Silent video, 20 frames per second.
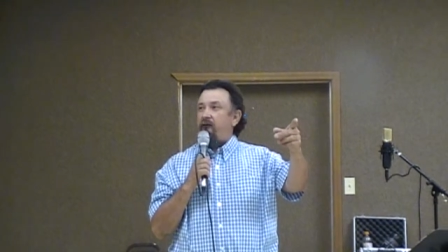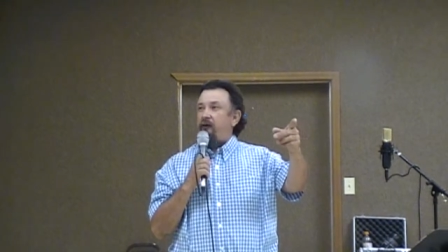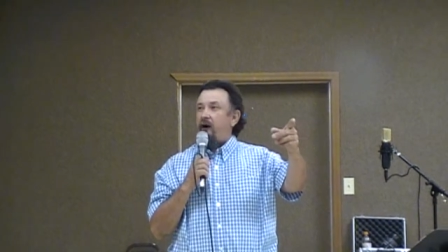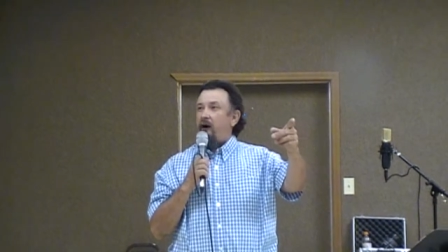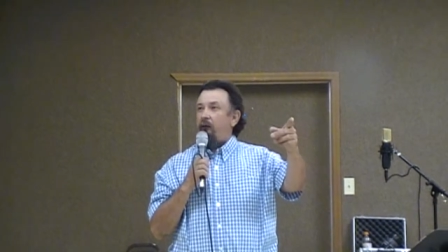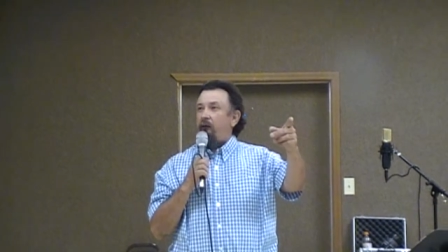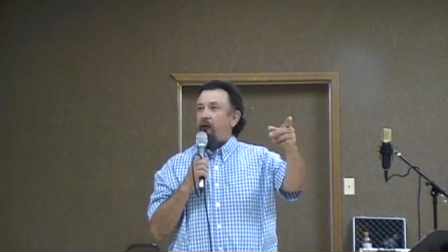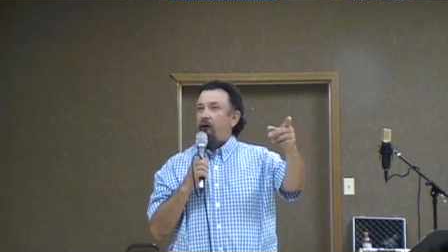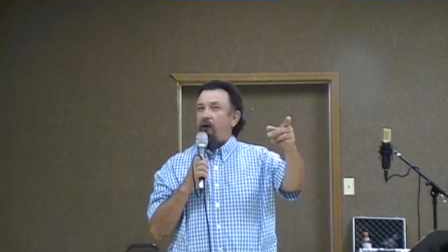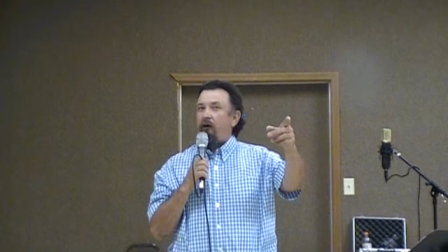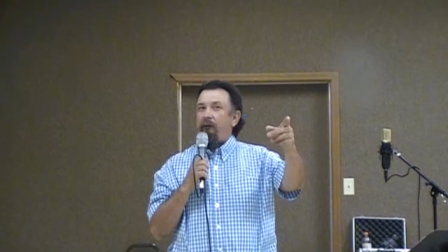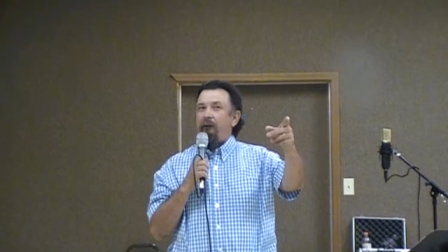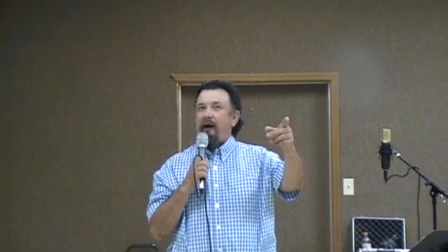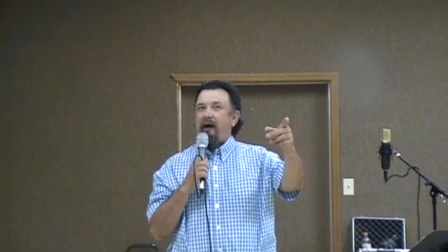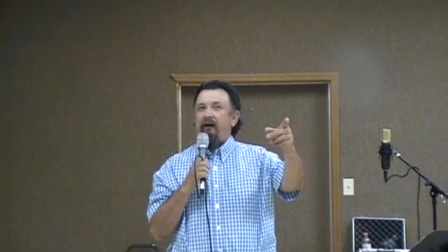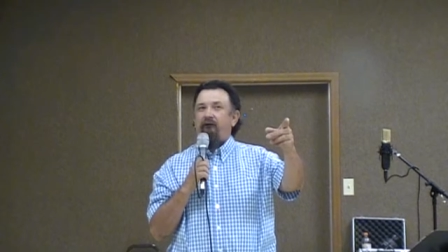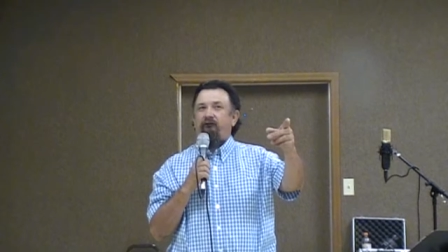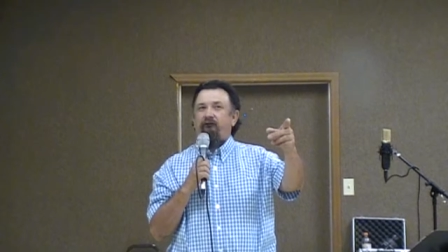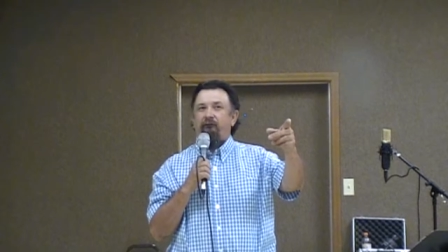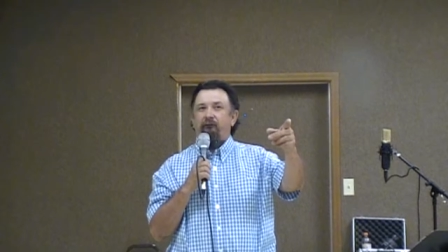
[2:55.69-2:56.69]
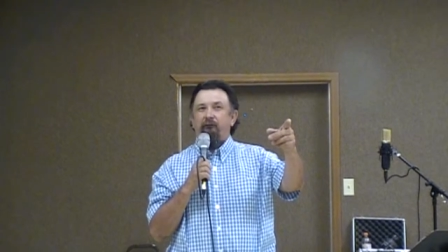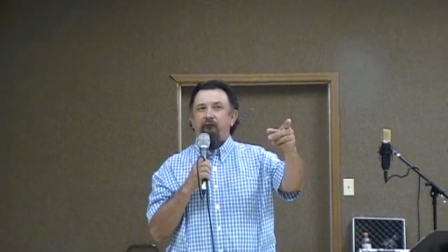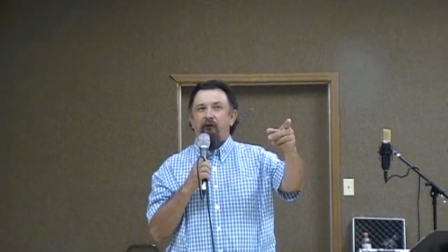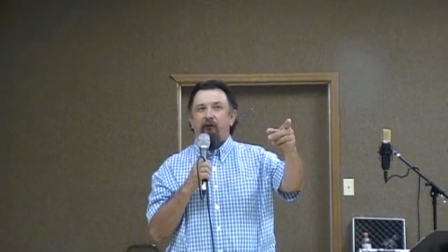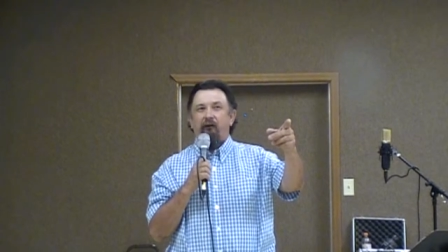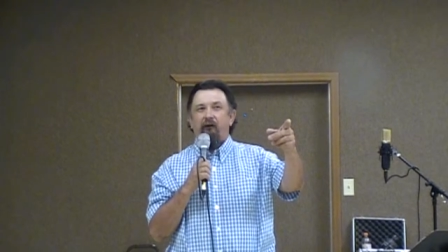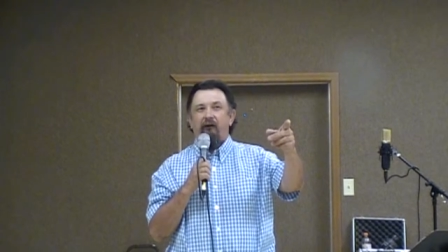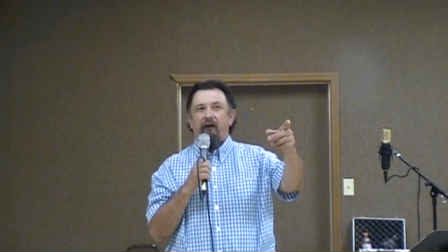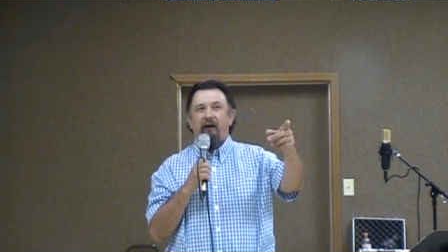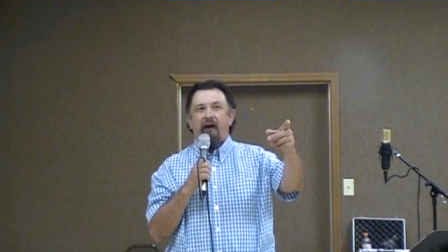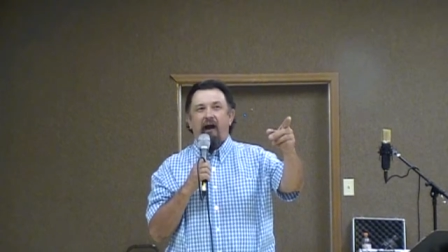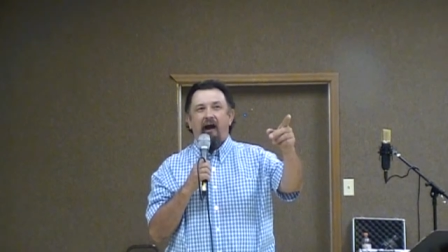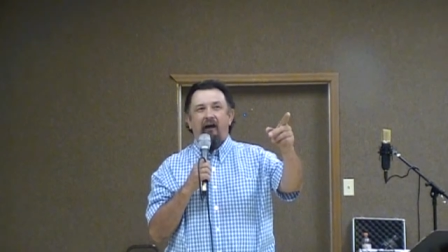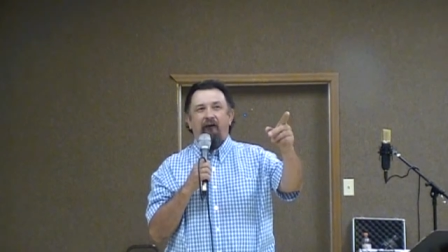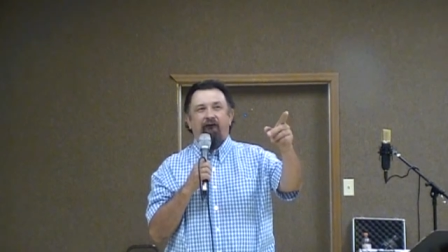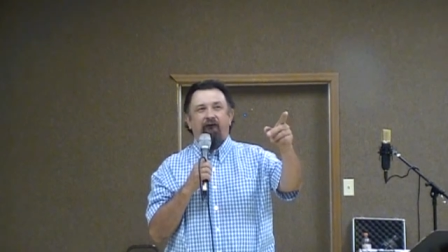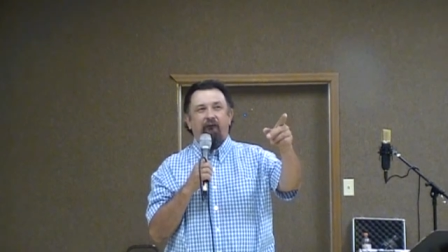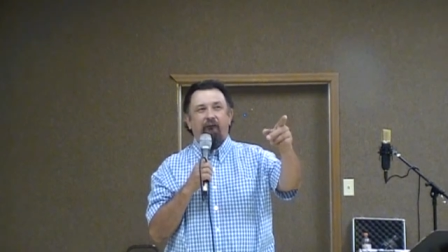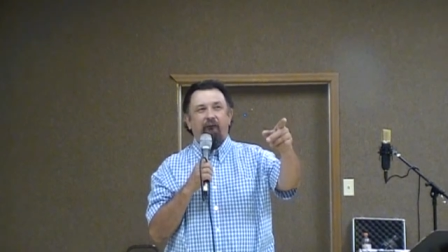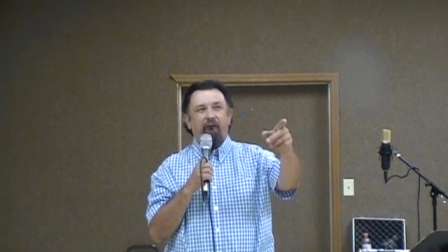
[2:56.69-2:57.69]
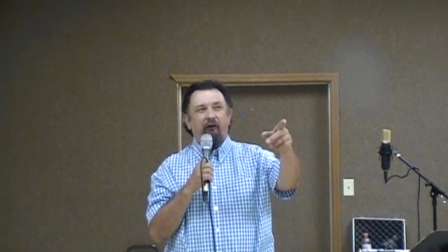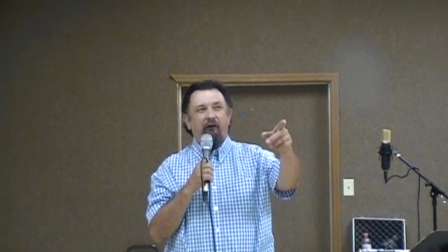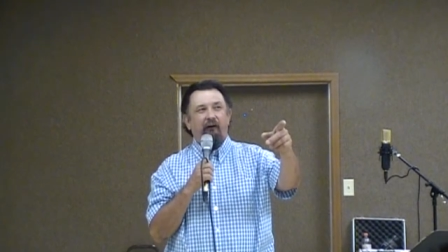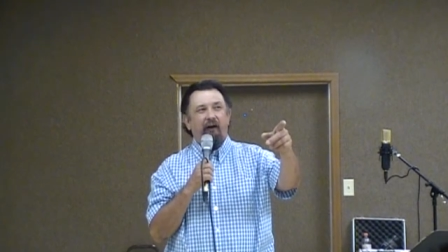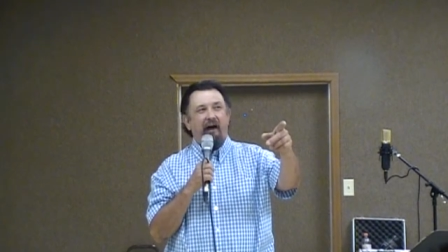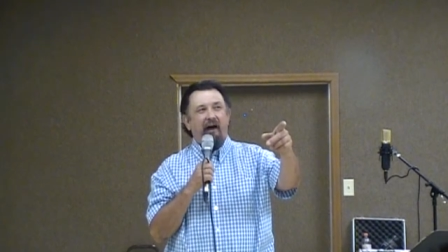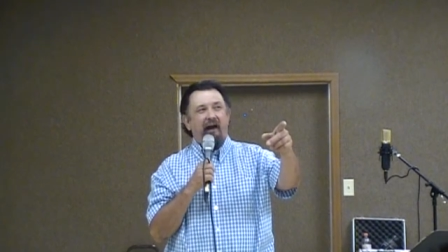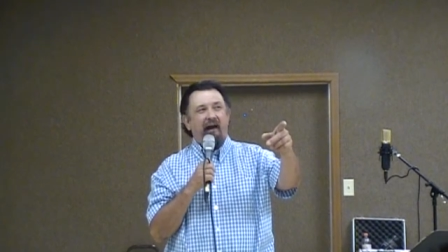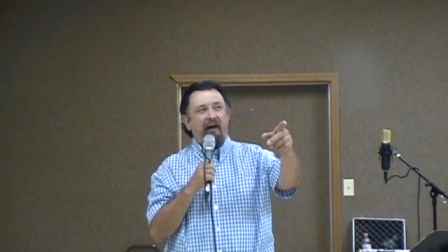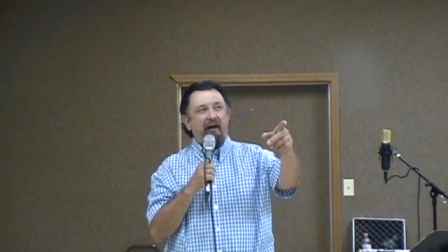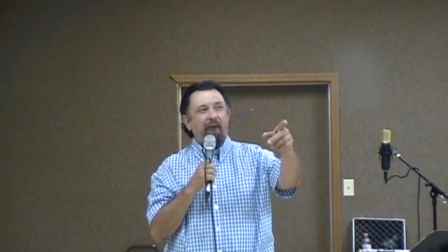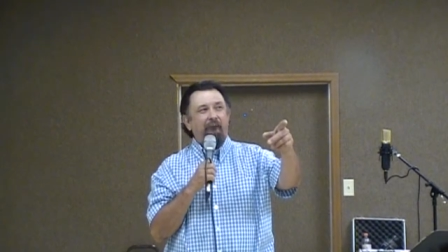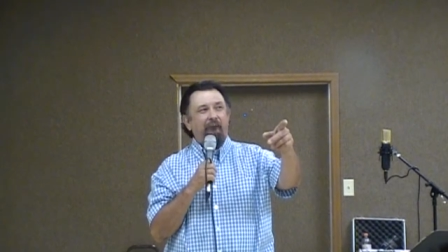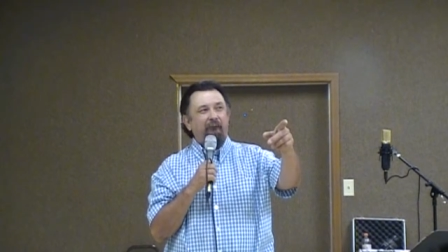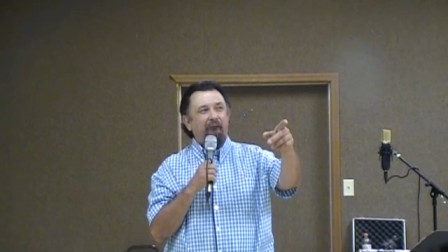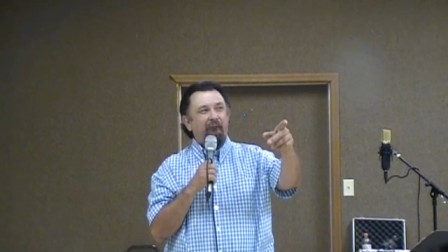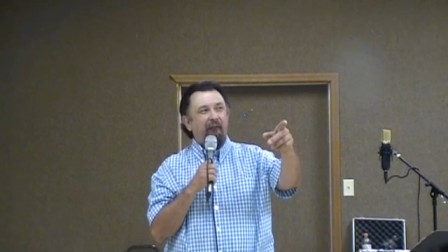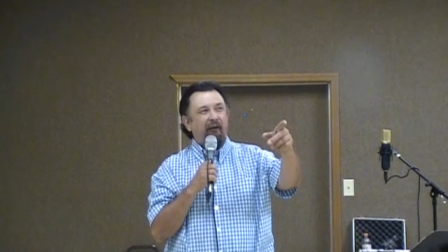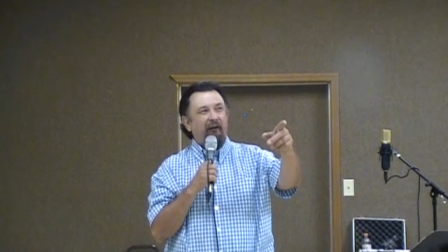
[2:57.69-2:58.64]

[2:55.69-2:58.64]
If you don't know them, ask them, your, ask them their name.